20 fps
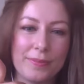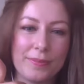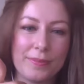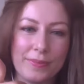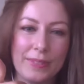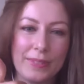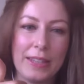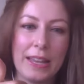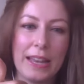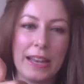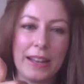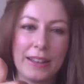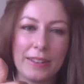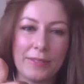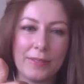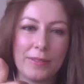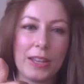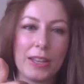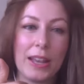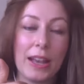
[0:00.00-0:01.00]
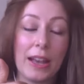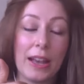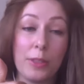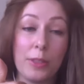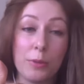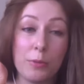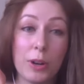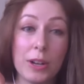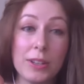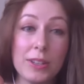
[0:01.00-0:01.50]
Yeah. And
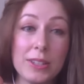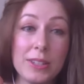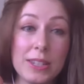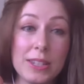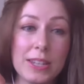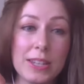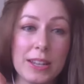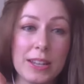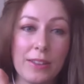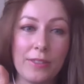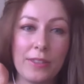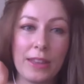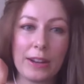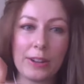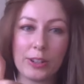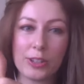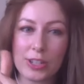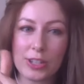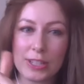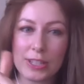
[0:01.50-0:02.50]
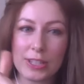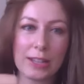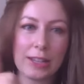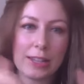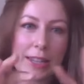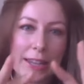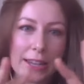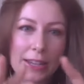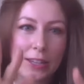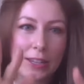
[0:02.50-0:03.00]
the ones that are still
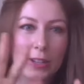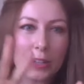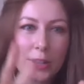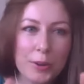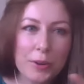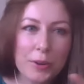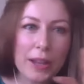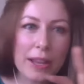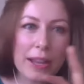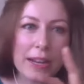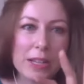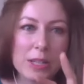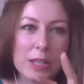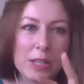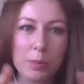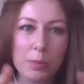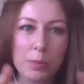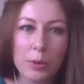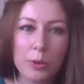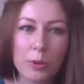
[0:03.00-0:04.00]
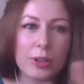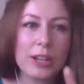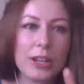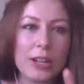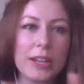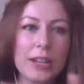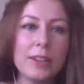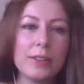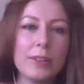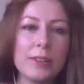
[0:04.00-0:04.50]
like, you know,
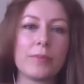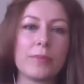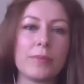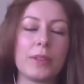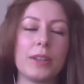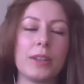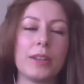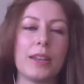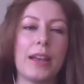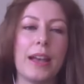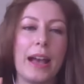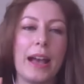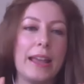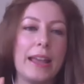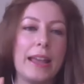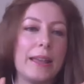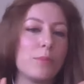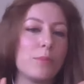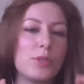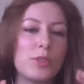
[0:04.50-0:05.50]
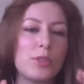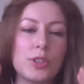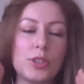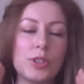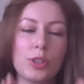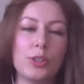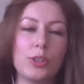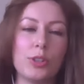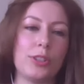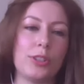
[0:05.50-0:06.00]
exploring, I am
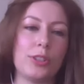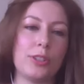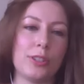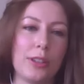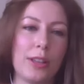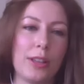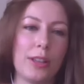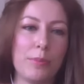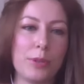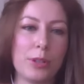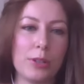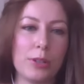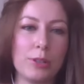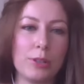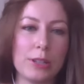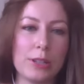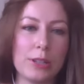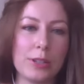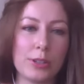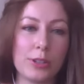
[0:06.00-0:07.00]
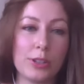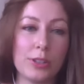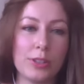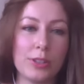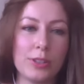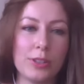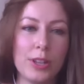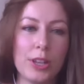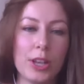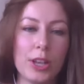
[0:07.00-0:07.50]
certain, absolutely
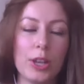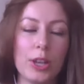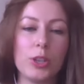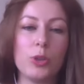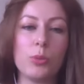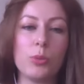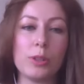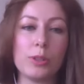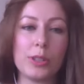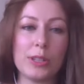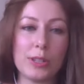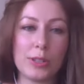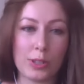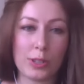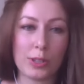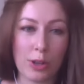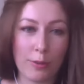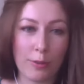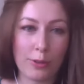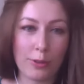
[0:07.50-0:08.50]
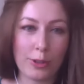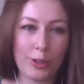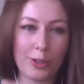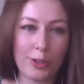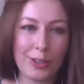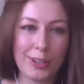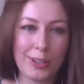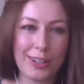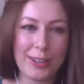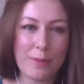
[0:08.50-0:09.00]
certain, you will
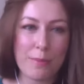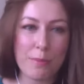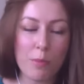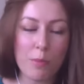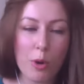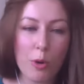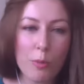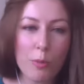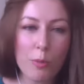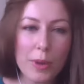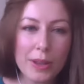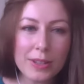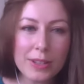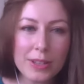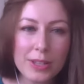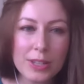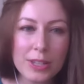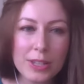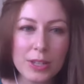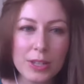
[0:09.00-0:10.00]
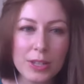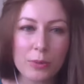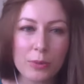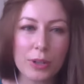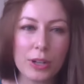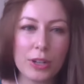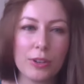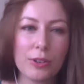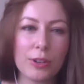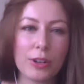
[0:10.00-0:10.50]
discover moments
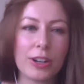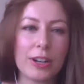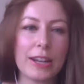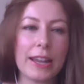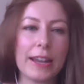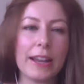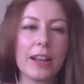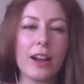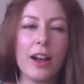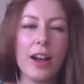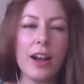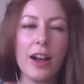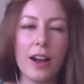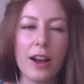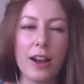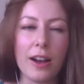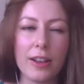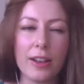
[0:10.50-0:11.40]
where you are like, huh,